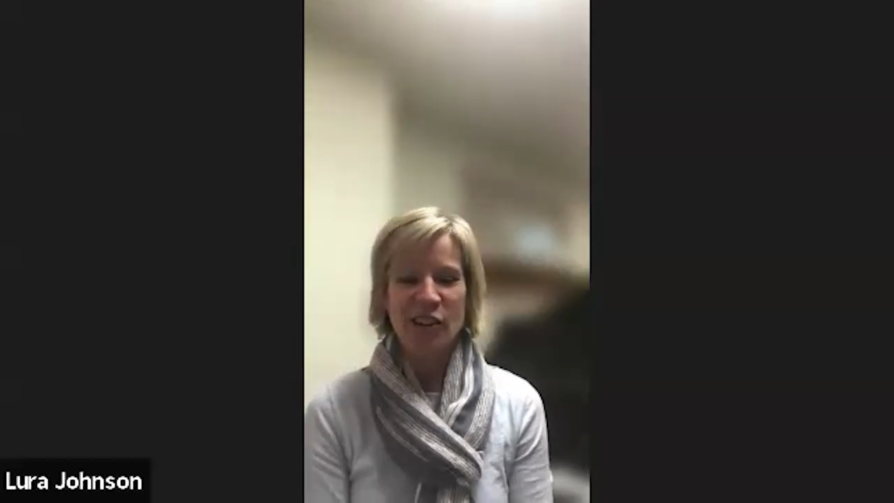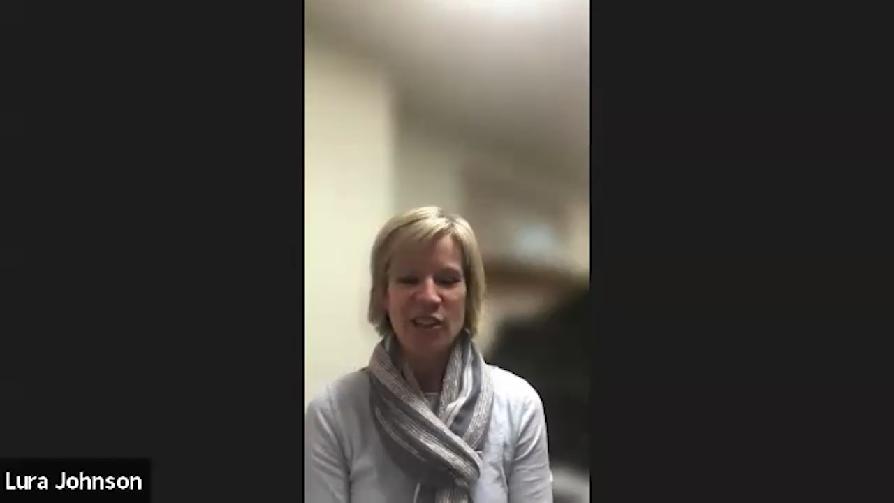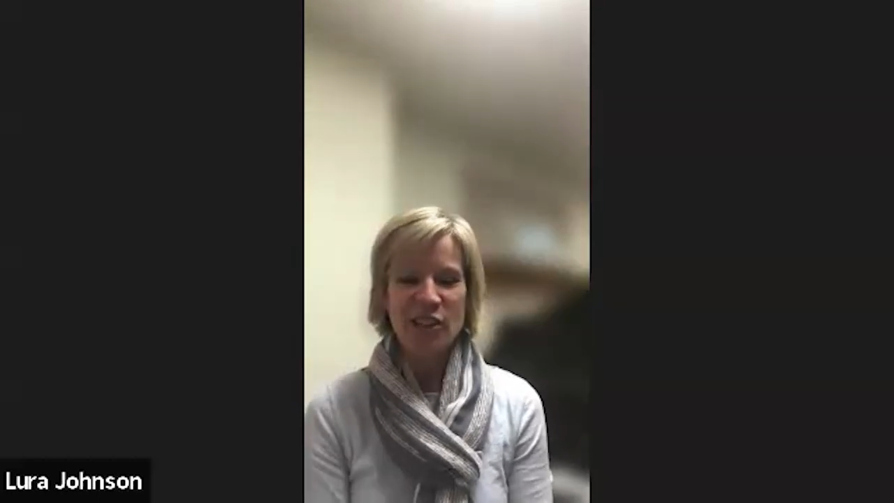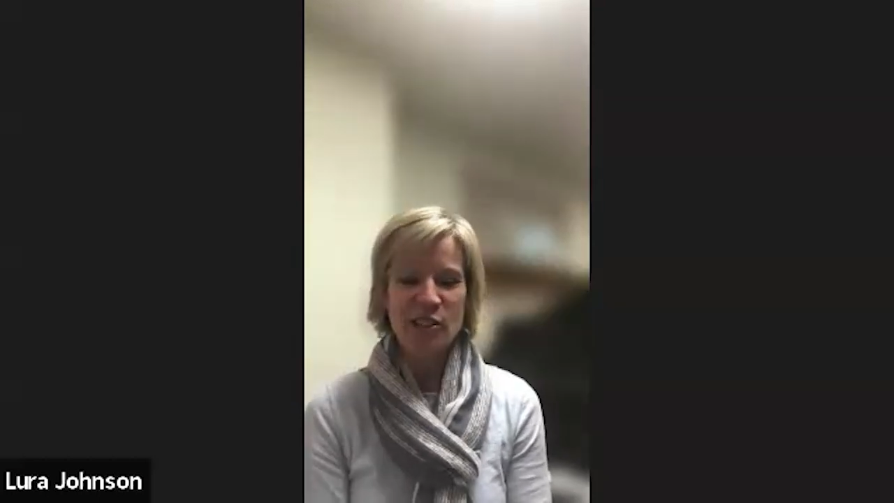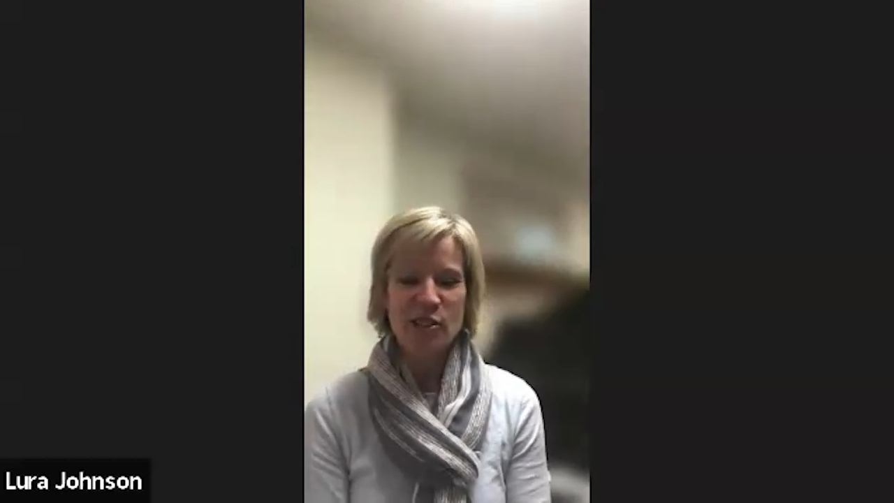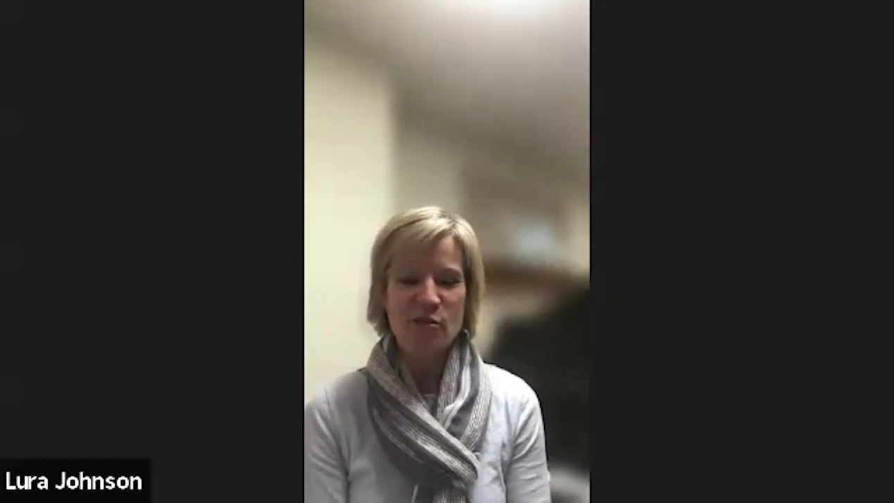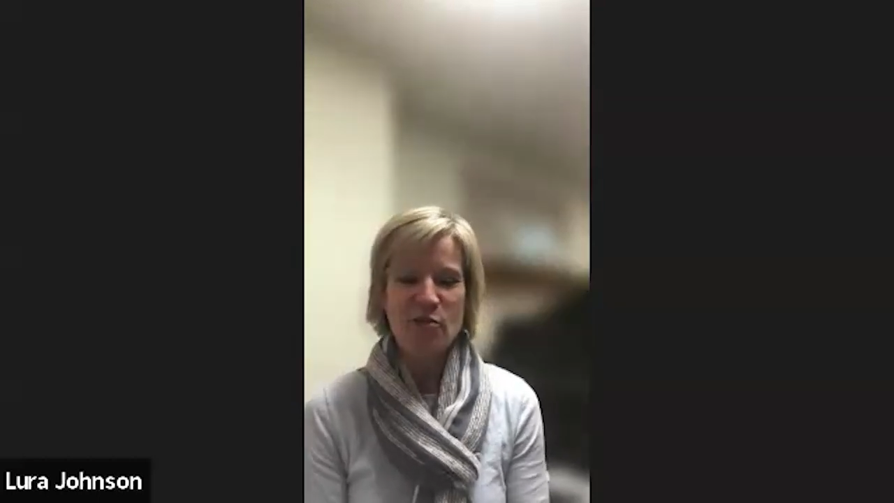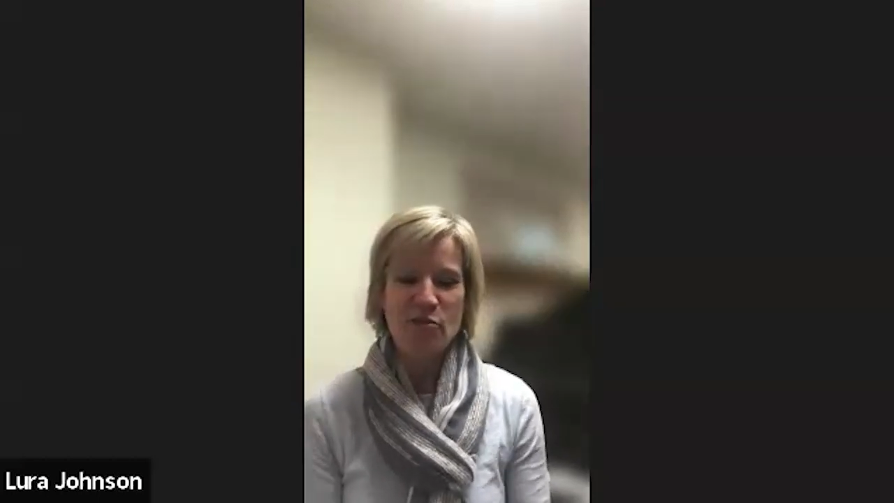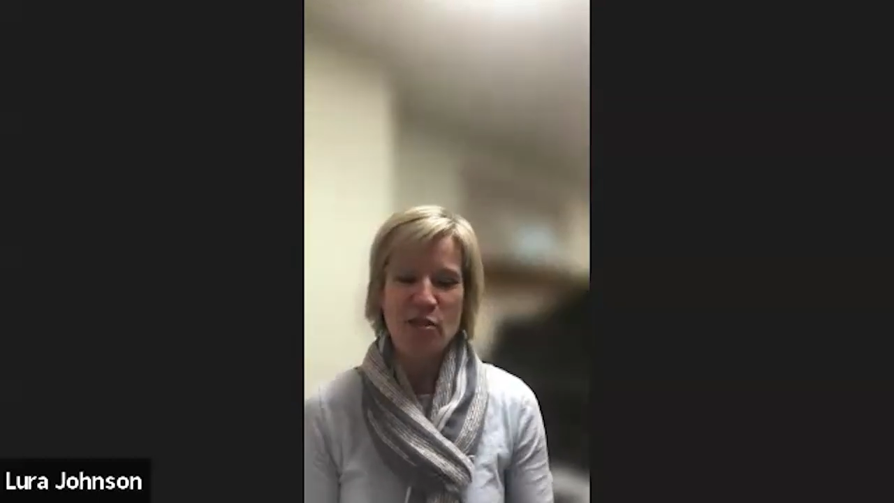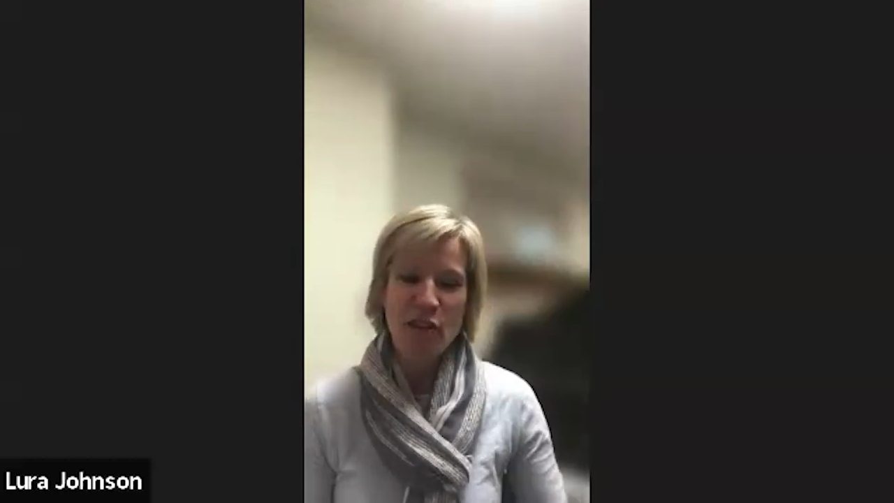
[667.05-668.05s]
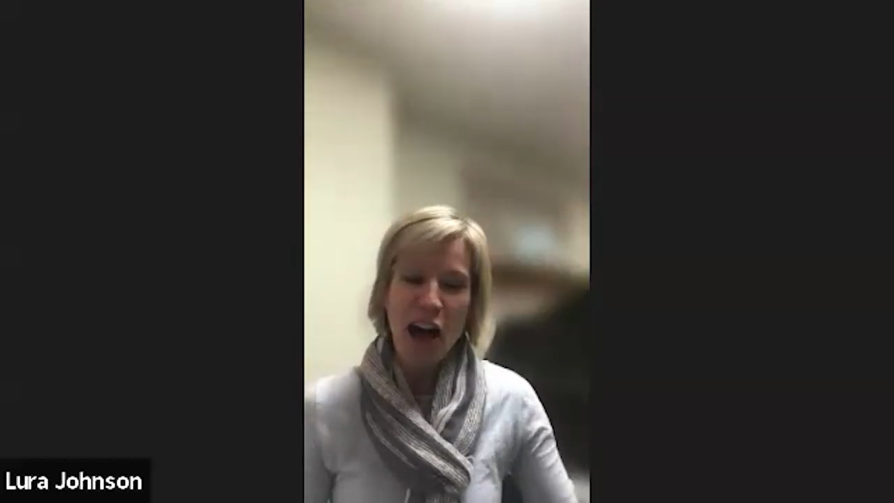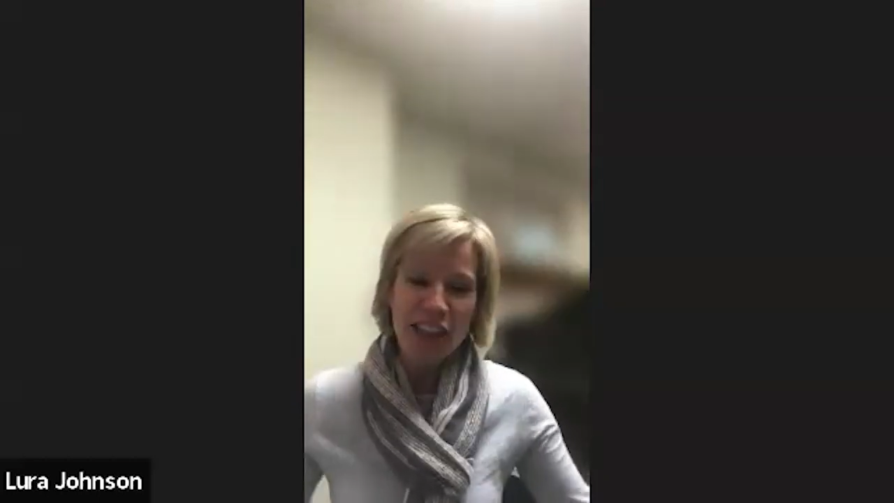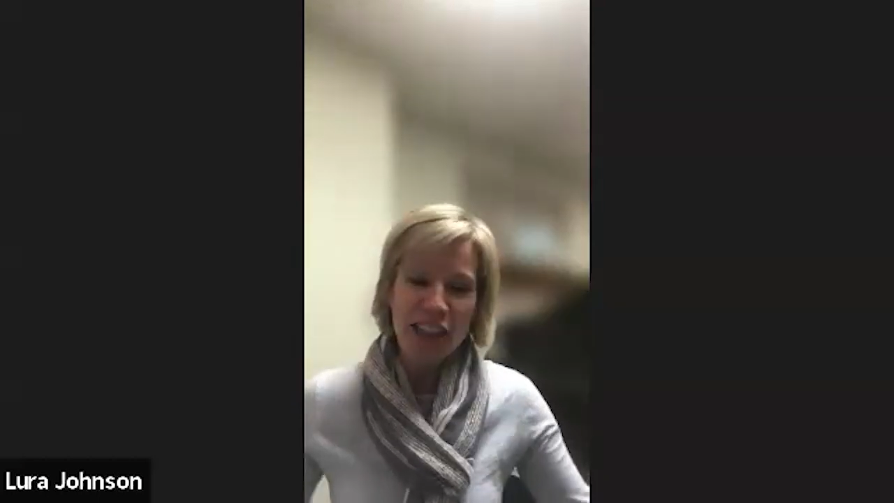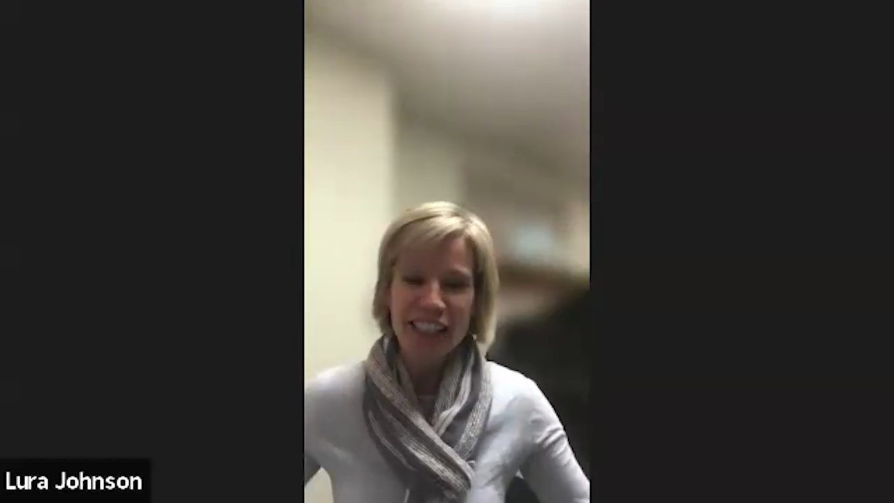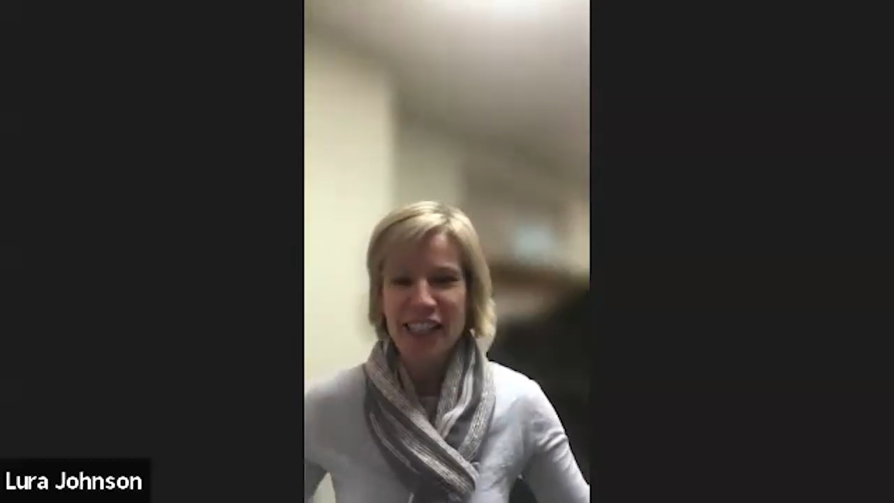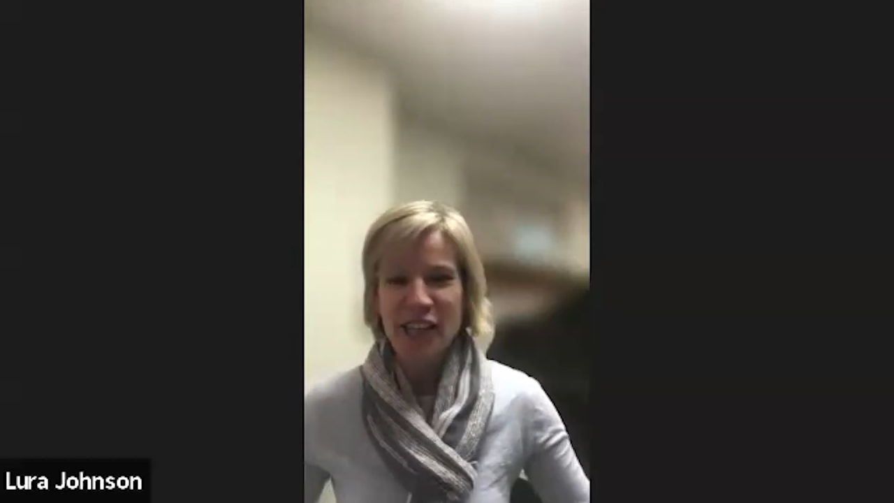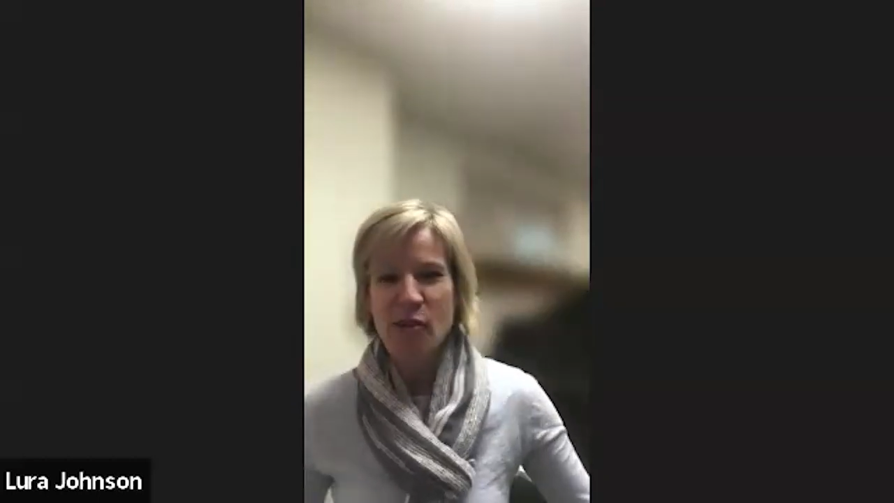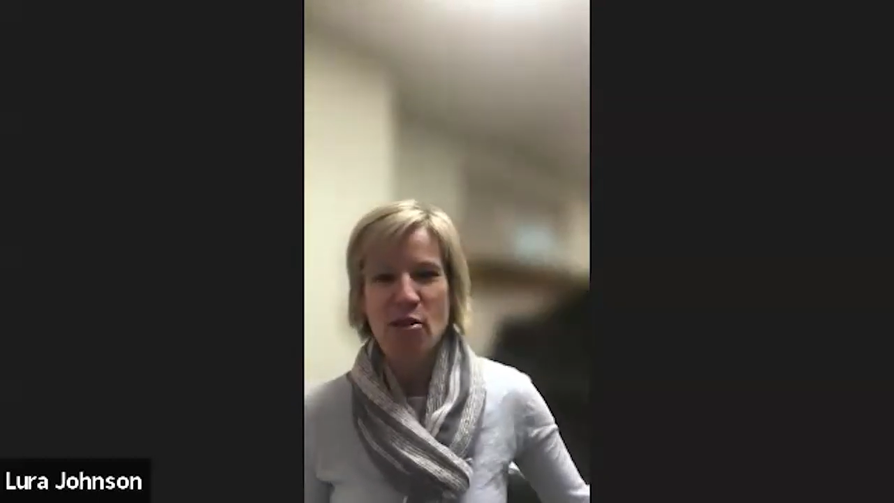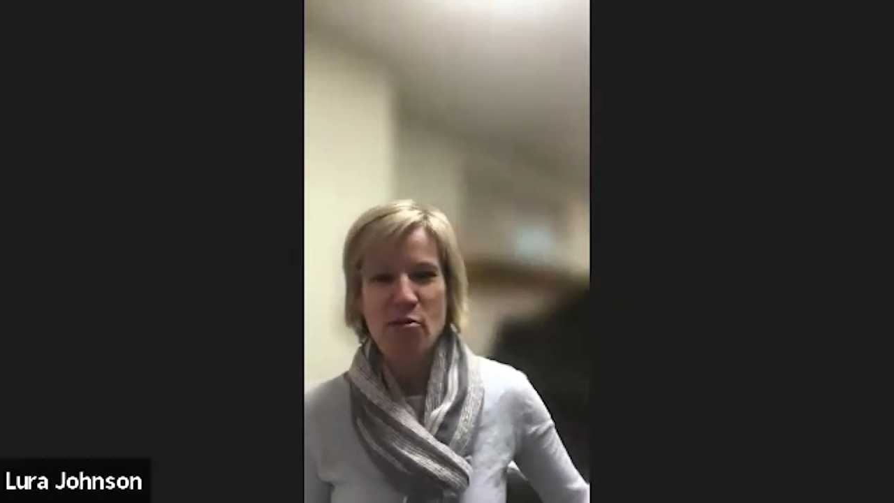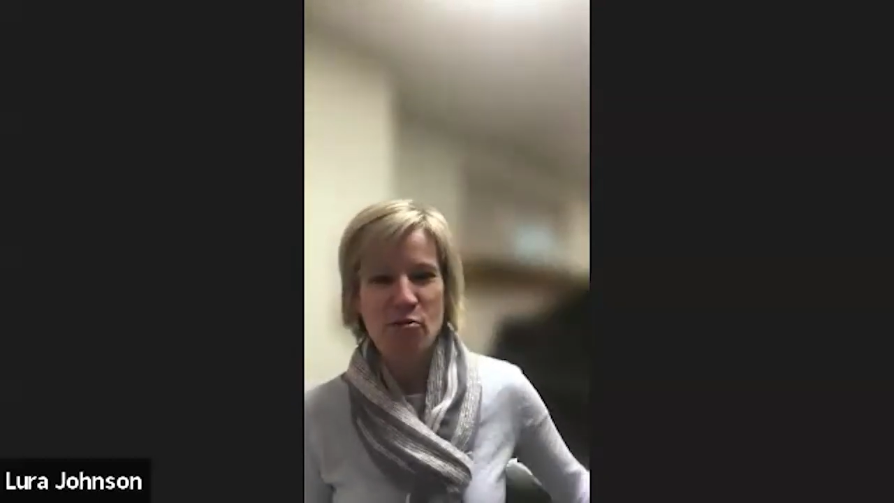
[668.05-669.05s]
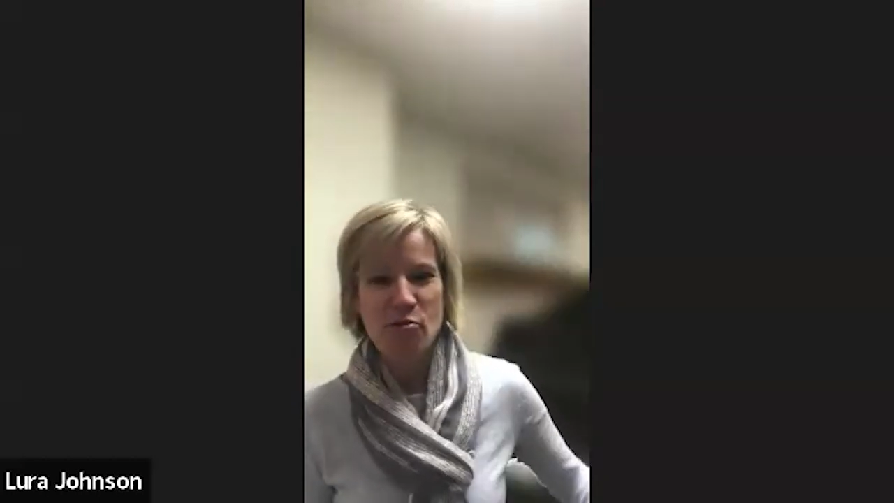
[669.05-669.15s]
this is frivolity with